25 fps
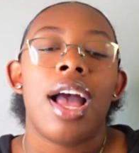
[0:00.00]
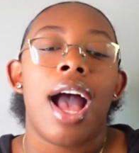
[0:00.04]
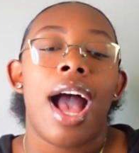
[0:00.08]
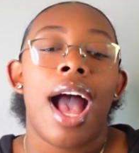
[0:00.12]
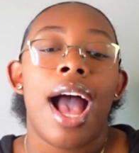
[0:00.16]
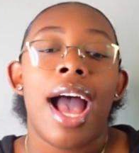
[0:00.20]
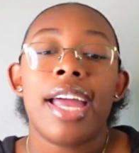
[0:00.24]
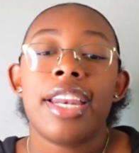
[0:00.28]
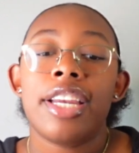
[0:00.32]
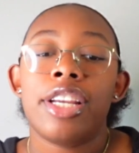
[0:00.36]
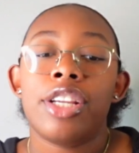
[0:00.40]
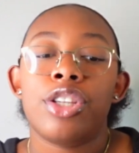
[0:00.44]

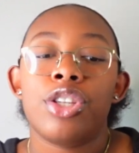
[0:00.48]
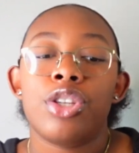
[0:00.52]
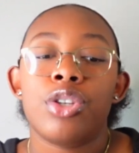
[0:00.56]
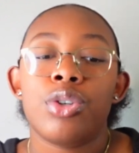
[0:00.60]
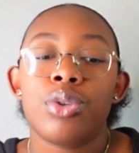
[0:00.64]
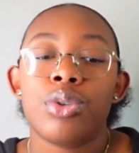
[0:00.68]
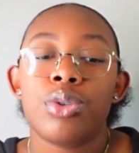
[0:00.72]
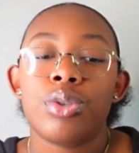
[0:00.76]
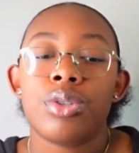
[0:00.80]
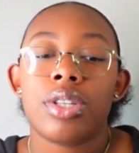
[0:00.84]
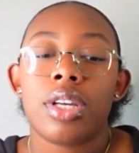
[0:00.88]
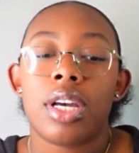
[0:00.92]
I didn't
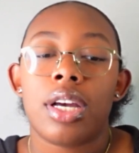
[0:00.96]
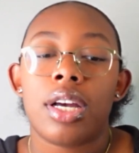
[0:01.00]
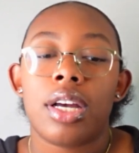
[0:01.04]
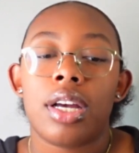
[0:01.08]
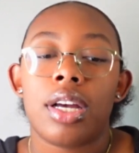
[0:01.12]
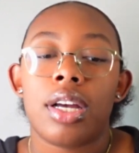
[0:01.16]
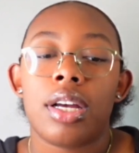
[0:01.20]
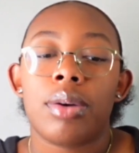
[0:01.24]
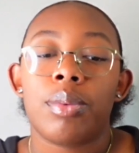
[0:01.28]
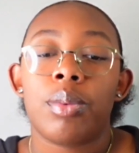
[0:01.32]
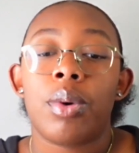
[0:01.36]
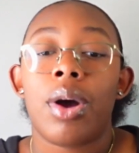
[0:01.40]

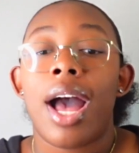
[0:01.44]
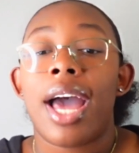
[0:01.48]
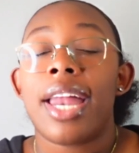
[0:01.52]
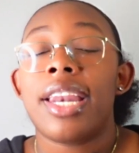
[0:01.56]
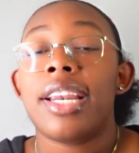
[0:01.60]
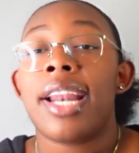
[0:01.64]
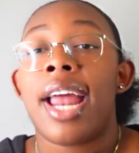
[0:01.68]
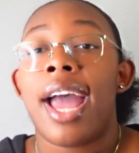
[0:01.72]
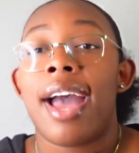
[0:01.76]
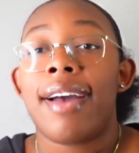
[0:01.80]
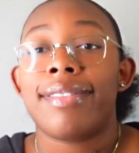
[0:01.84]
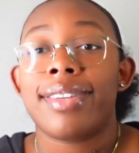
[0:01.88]

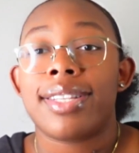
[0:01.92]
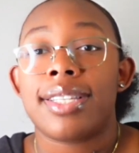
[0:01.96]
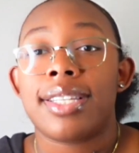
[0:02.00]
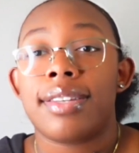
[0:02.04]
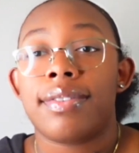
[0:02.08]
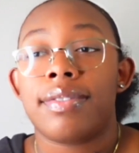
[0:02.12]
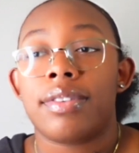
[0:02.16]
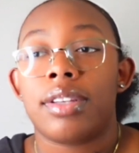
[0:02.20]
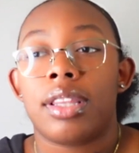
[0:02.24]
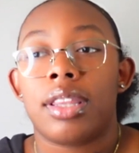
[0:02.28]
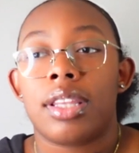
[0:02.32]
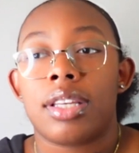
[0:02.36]
have a
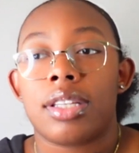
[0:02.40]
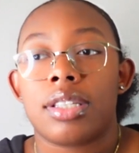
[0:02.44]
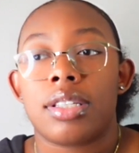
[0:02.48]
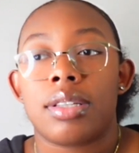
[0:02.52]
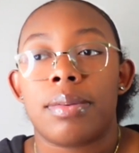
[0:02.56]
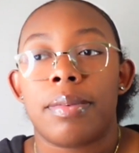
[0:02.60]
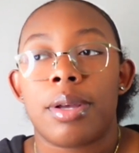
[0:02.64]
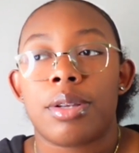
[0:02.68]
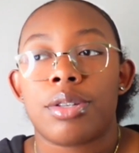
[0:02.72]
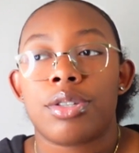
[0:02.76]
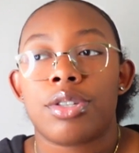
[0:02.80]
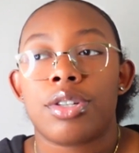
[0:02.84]
TV this
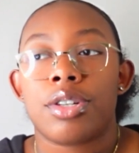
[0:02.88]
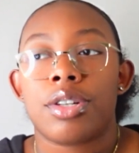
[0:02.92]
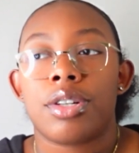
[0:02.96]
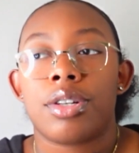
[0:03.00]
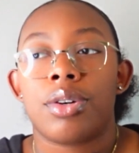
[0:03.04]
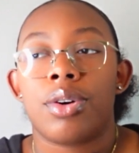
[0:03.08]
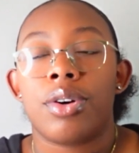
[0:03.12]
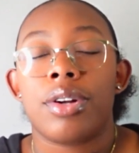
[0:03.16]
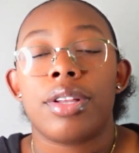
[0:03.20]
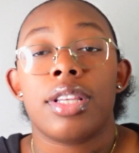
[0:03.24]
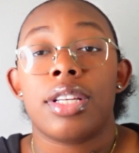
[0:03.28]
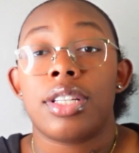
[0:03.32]
semester
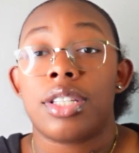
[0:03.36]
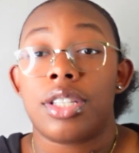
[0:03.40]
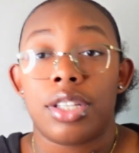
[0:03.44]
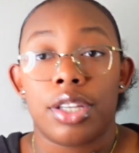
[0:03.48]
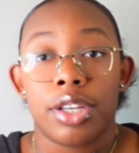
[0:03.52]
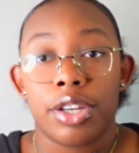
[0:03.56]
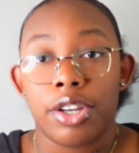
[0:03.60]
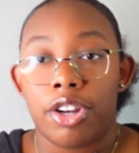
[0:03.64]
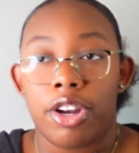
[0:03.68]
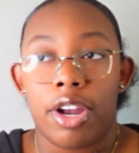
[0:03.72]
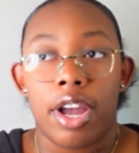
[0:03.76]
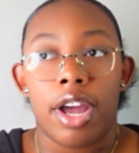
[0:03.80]
or this
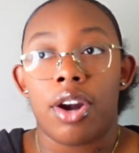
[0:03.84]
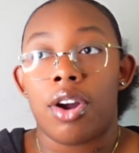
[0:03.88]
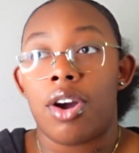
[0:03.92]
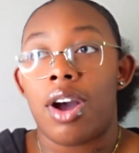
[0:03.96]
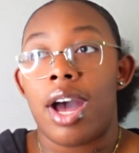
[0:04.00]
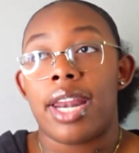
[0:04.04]
year at all.